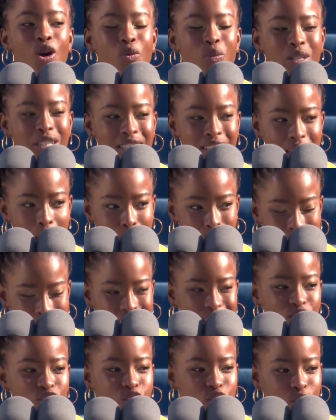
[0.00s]
we step
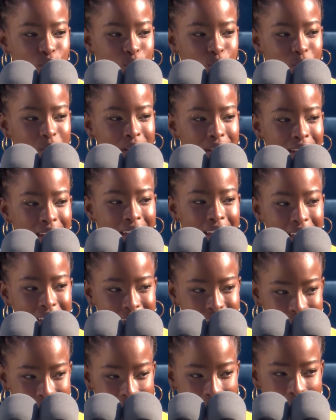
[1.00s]
into
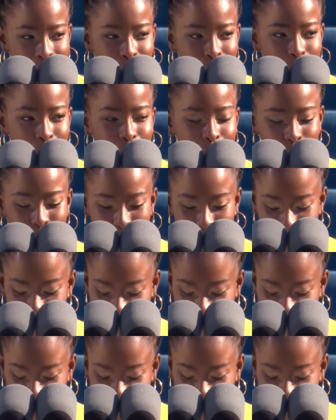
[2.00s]
and how we